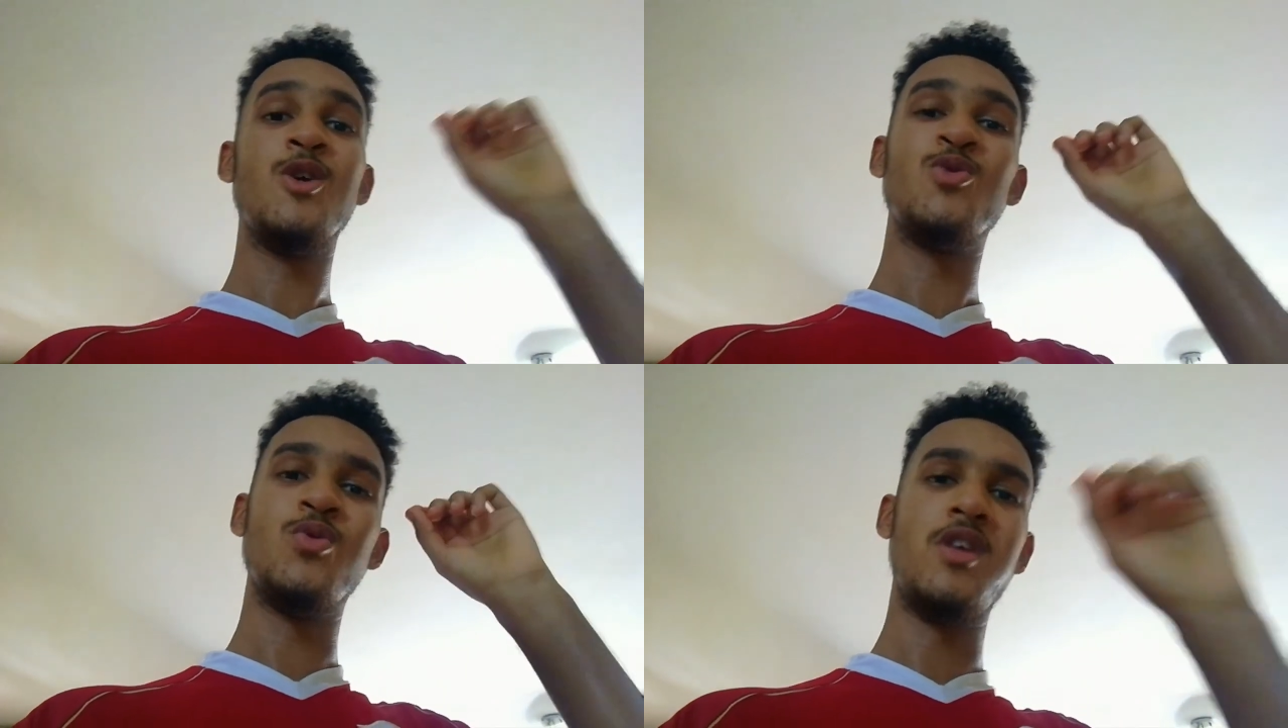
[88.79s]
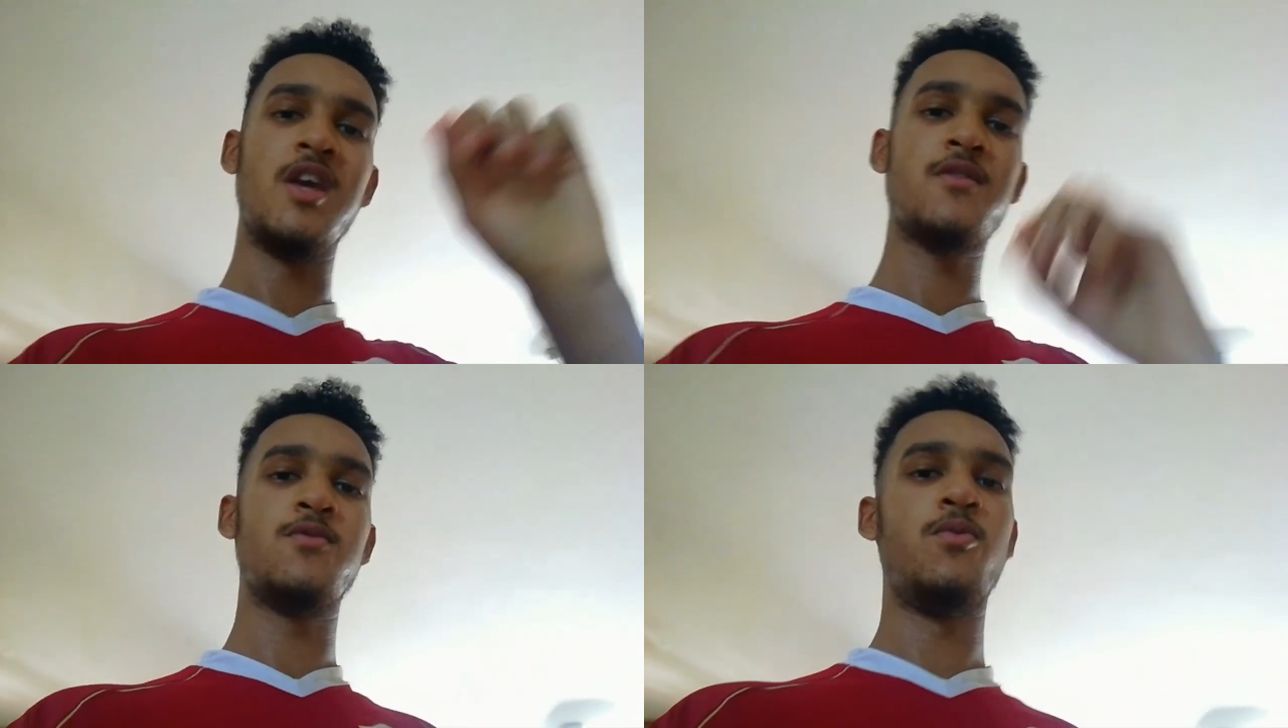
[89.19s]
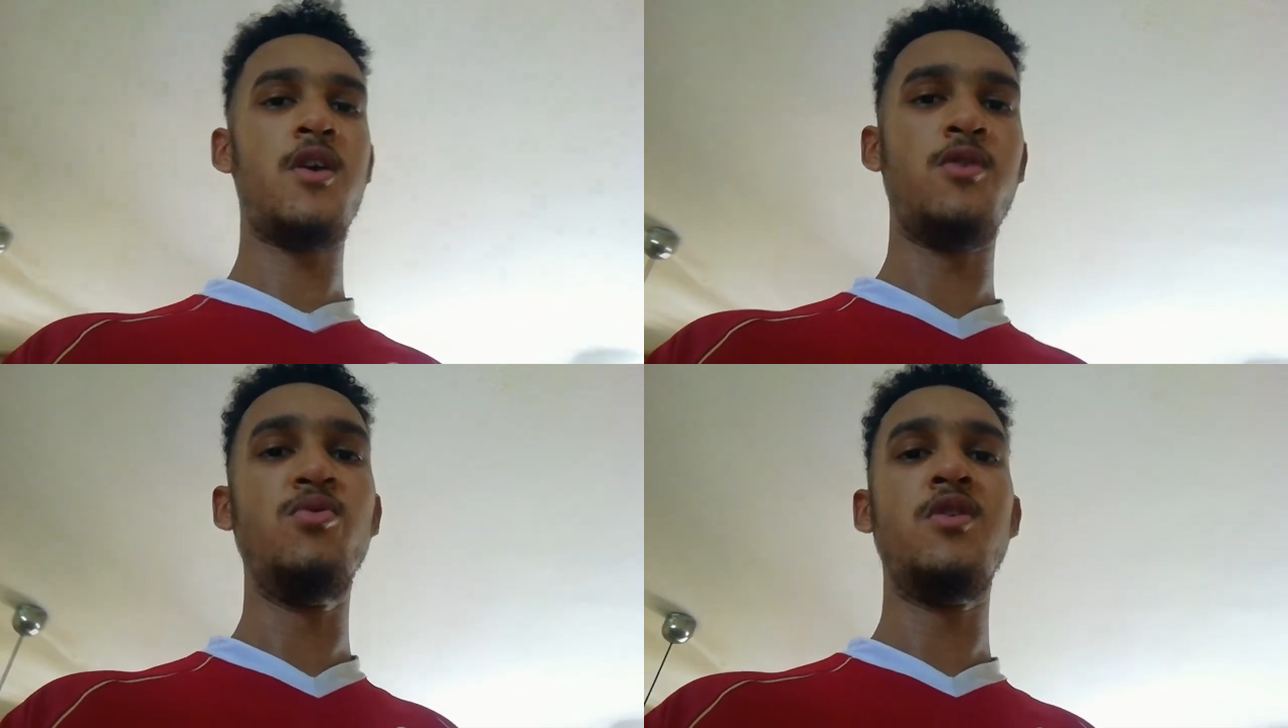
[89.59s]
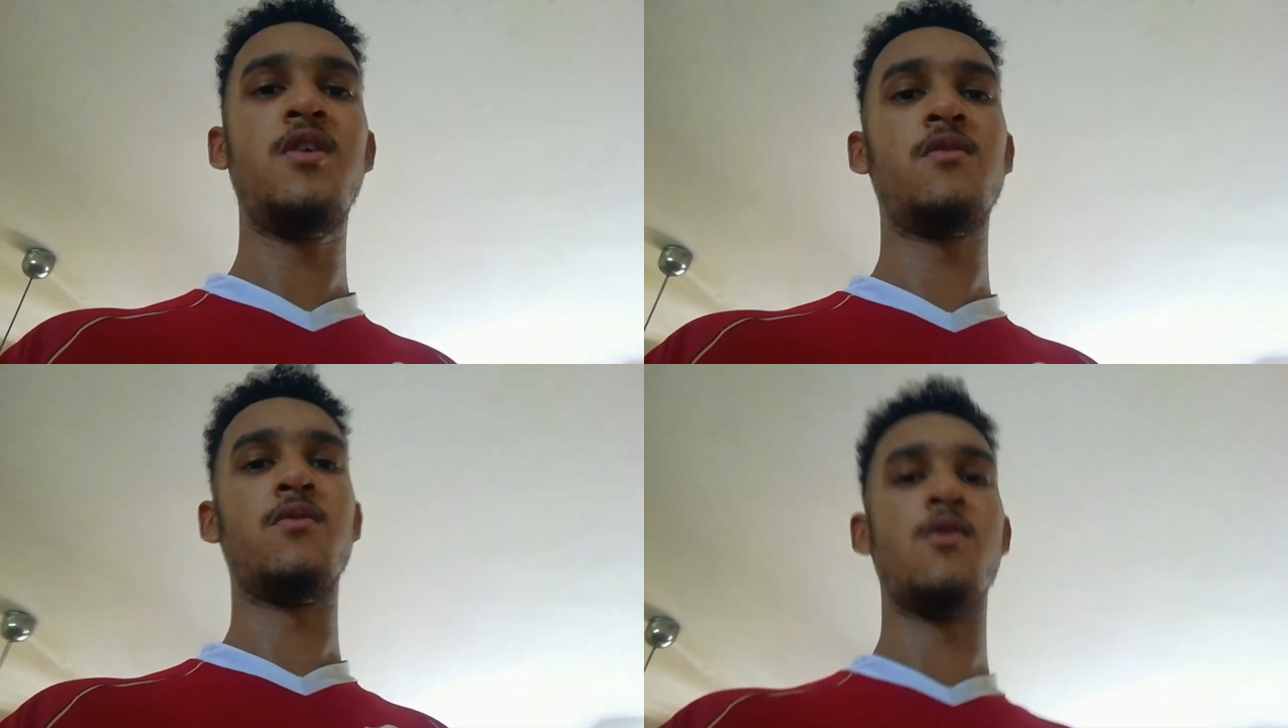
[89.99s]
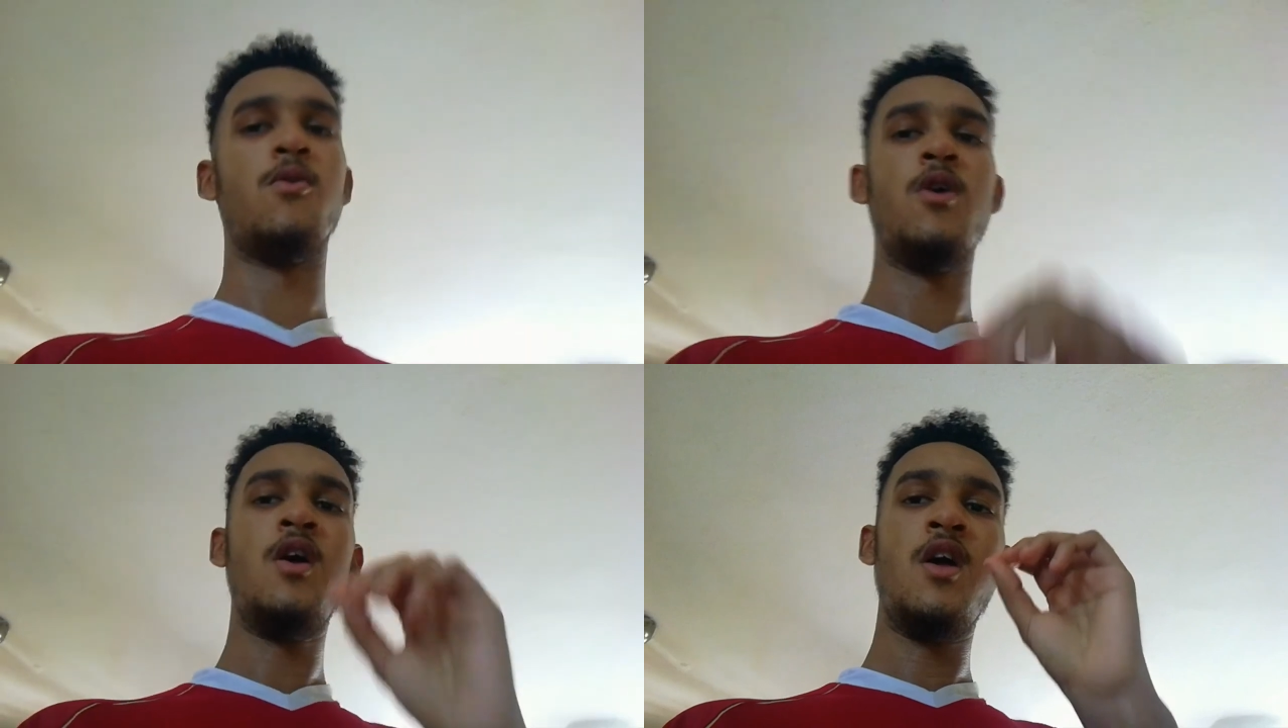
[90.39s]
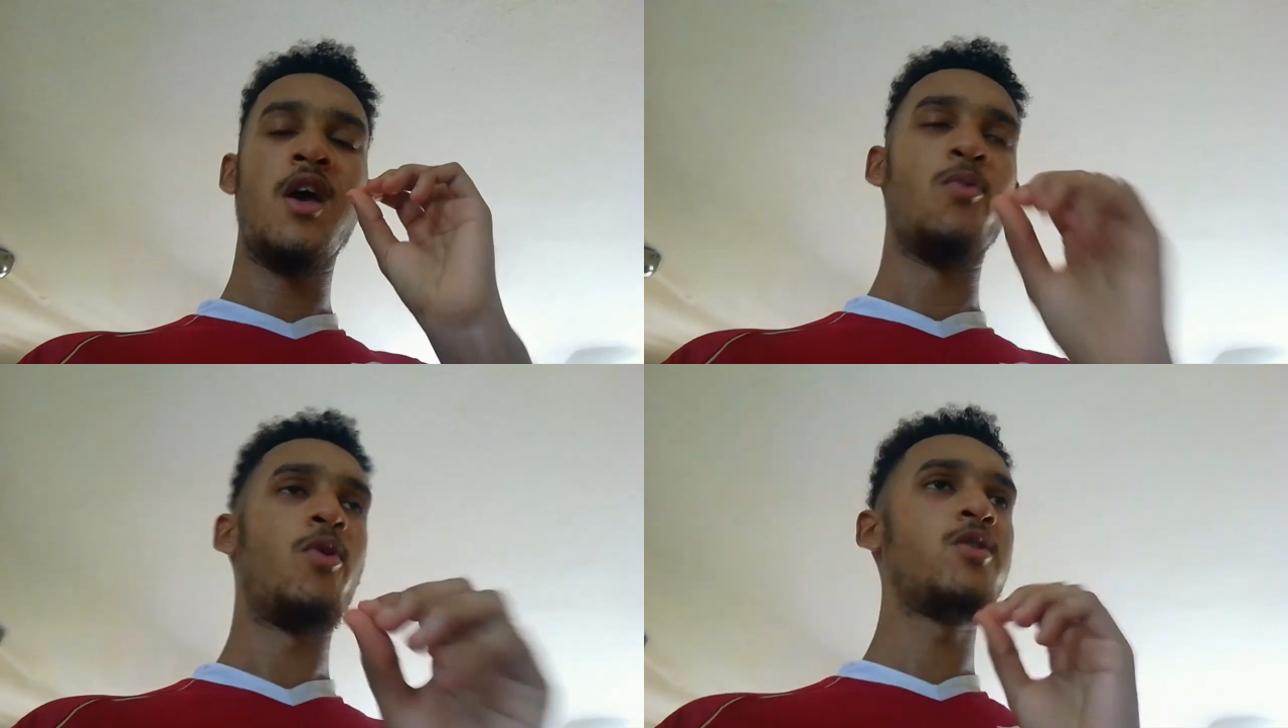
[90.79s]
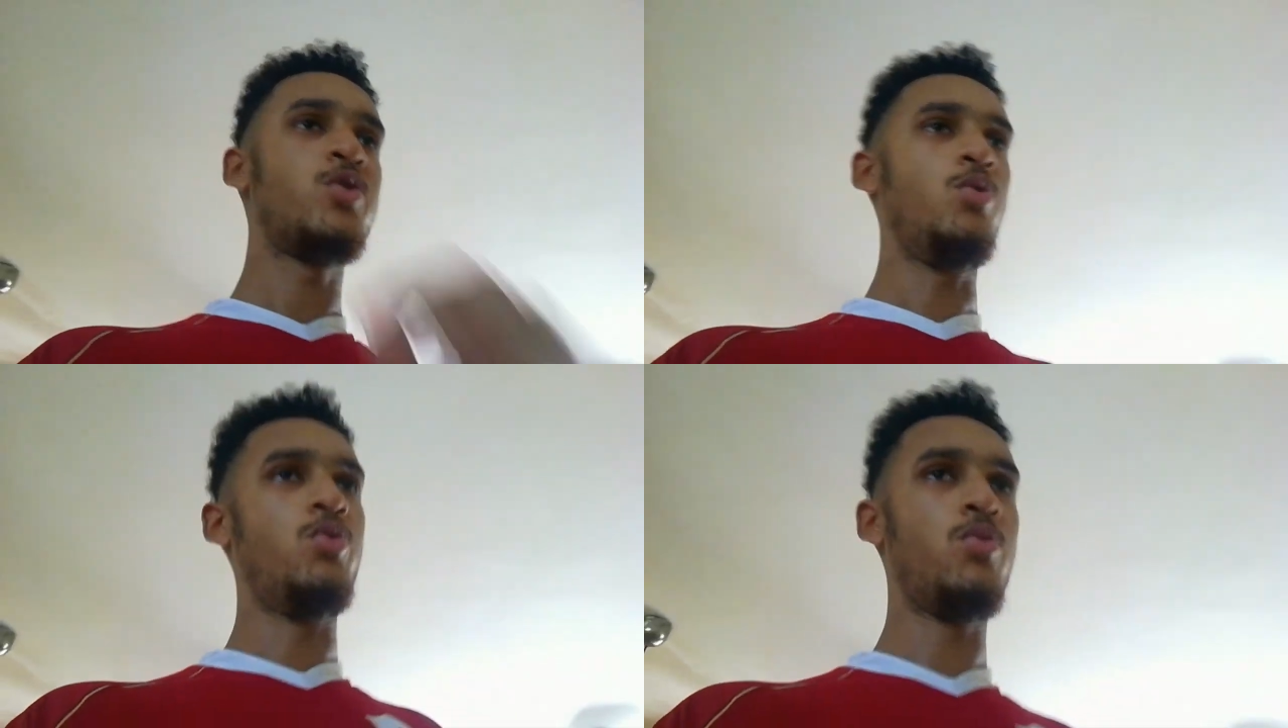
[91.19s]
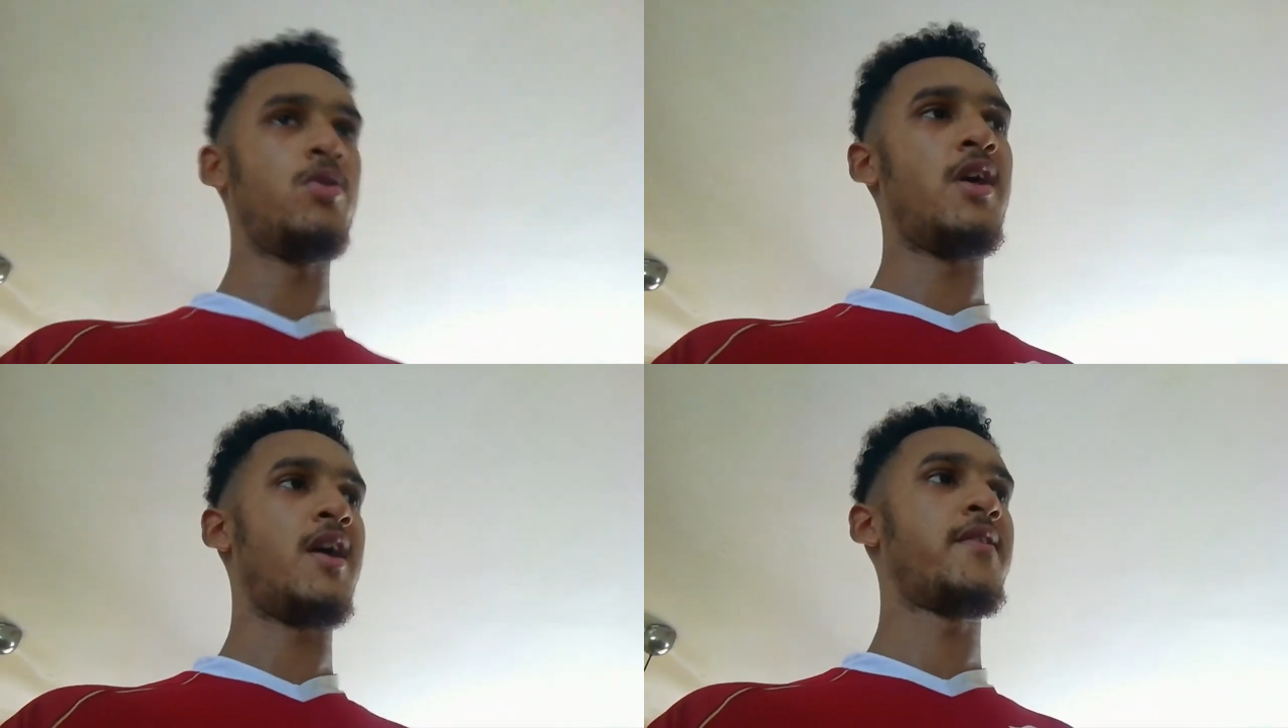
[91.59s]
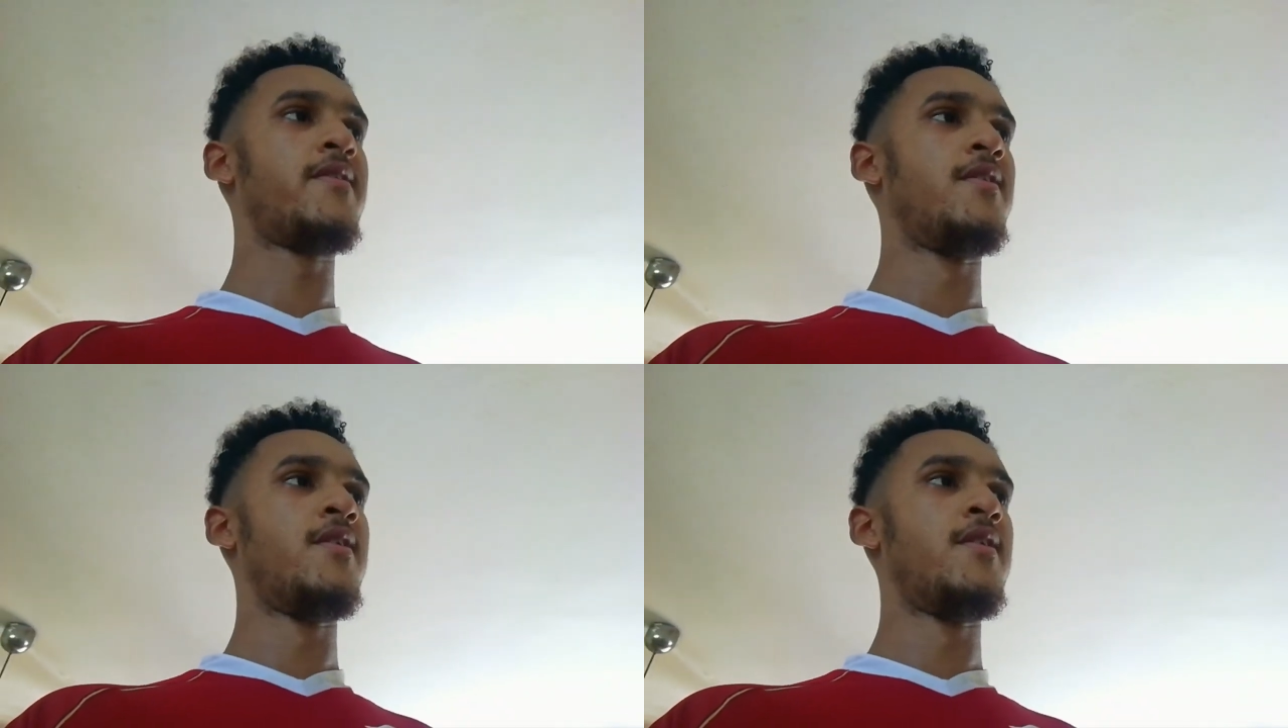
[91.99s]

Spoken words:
to get to where you need to go. And once you do that,